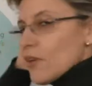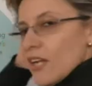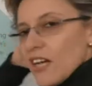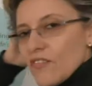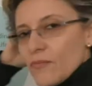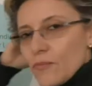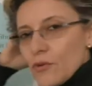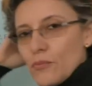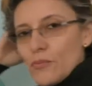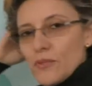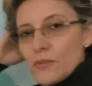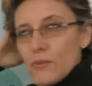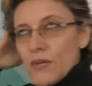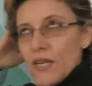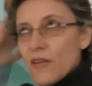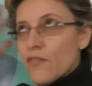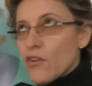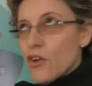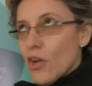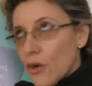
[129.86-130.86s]
life purpose but
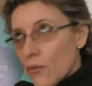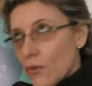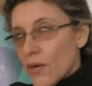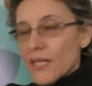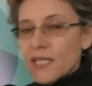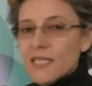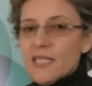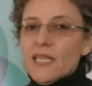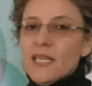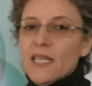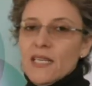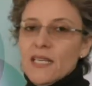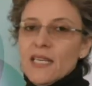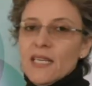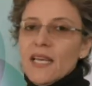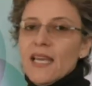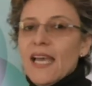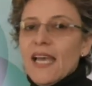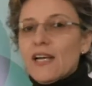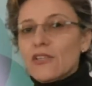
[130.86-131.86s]
have no idea
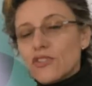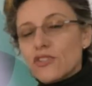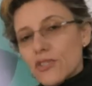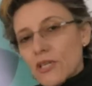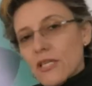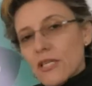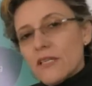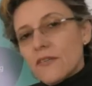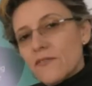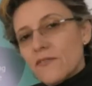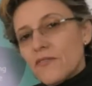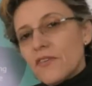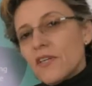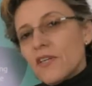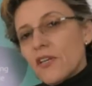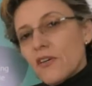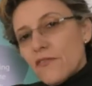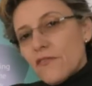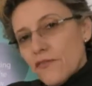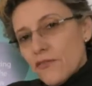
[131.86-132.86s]
how to live
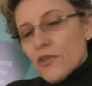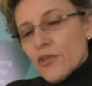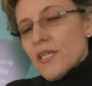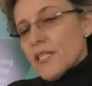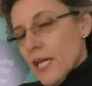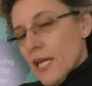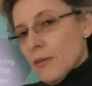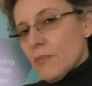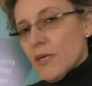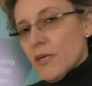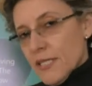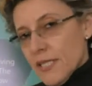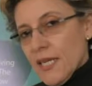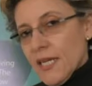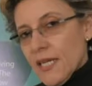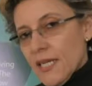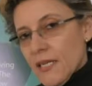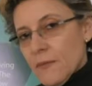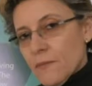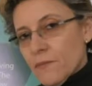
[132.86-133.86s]
fully day by
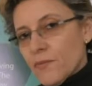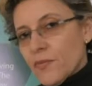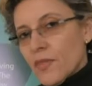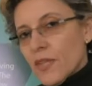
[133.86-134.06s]
day,